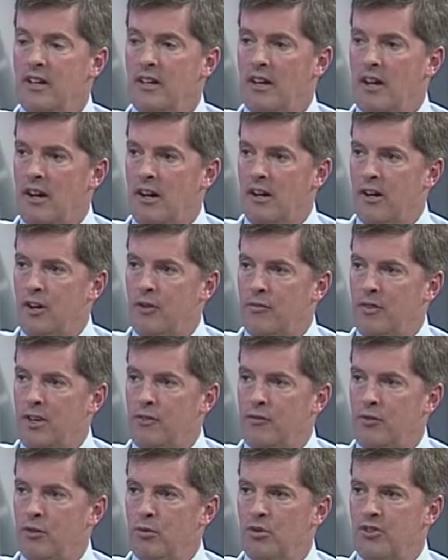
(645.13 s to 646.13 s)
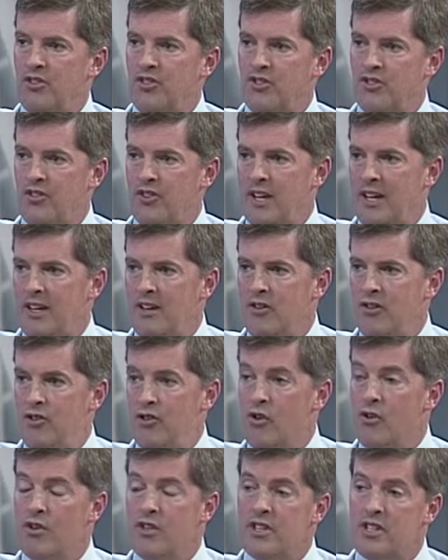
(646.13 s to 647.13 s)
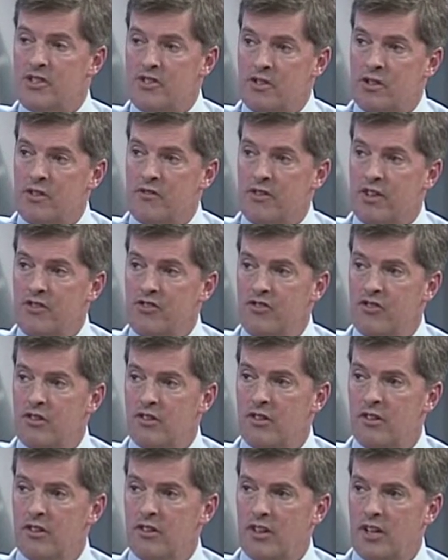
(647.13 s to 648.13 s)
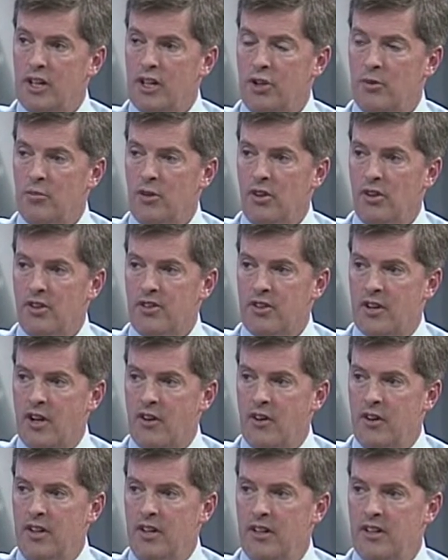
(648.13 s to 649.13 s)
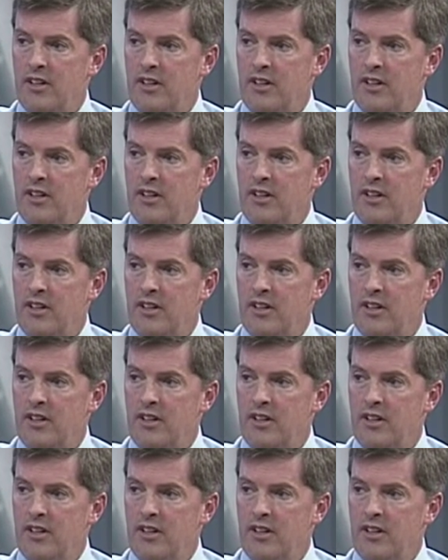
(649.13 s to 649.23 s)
Um, if it was sustained during their service in the military,